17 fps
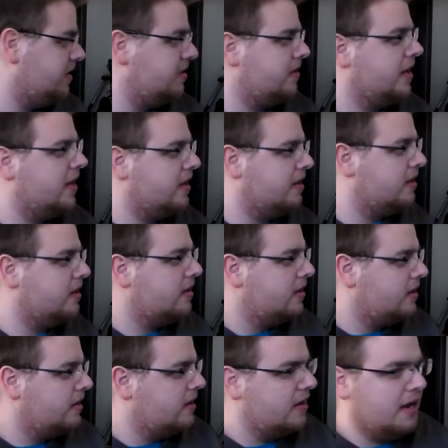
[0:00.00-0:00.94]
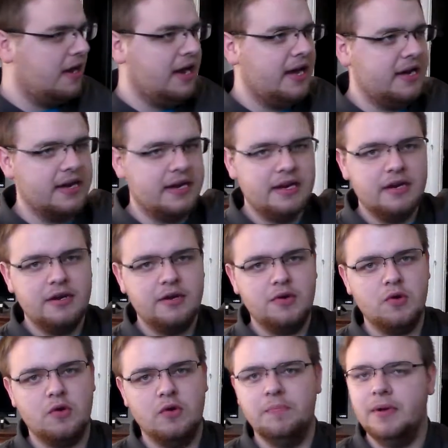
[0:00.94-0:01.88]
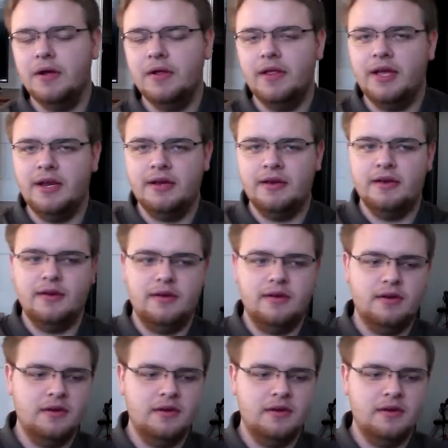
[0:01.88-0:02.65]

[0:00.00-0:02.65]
video, and I had a doorbell, and